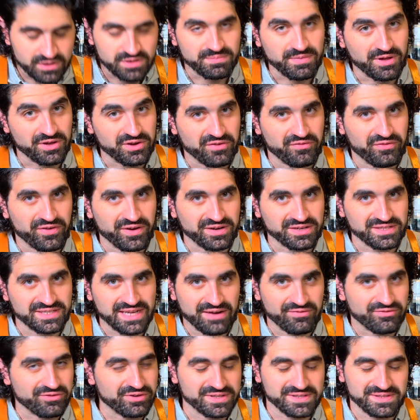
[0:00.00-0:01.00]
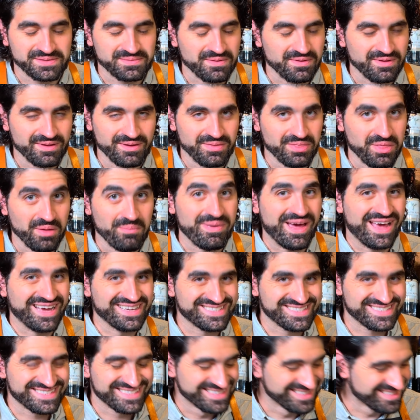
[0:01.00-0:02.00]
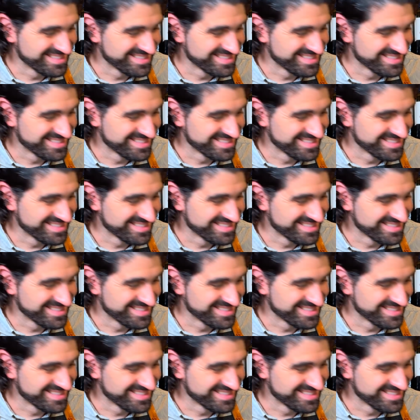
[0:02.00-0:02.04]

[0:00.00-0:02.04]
Smell your fingers after. It's the best.